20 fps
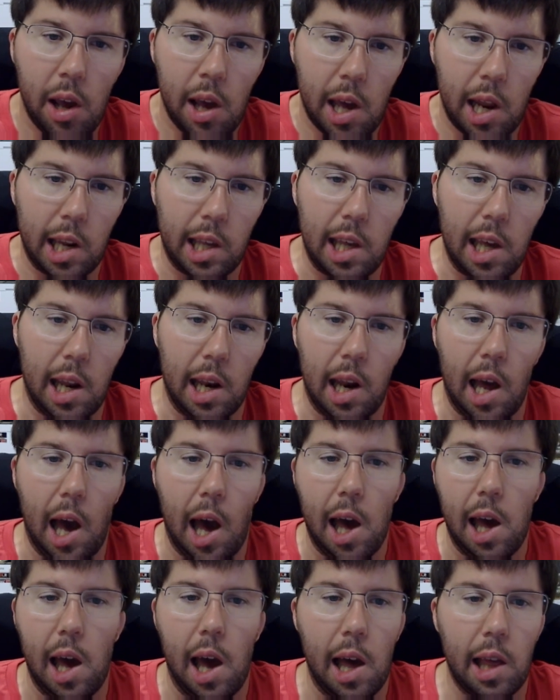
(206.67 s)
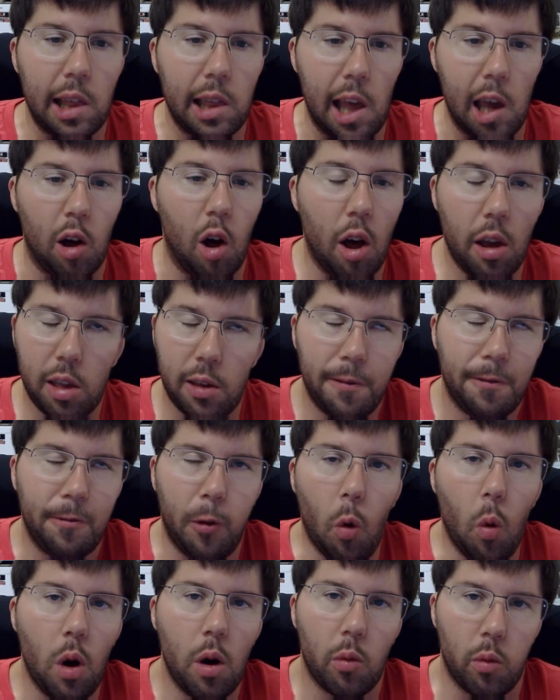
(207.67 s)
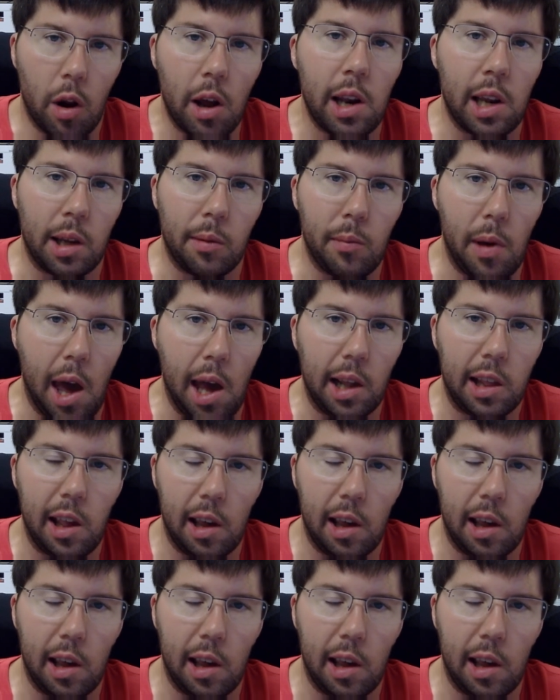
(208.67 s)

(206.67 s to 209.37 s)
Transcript: And again, they lost 4 running backs.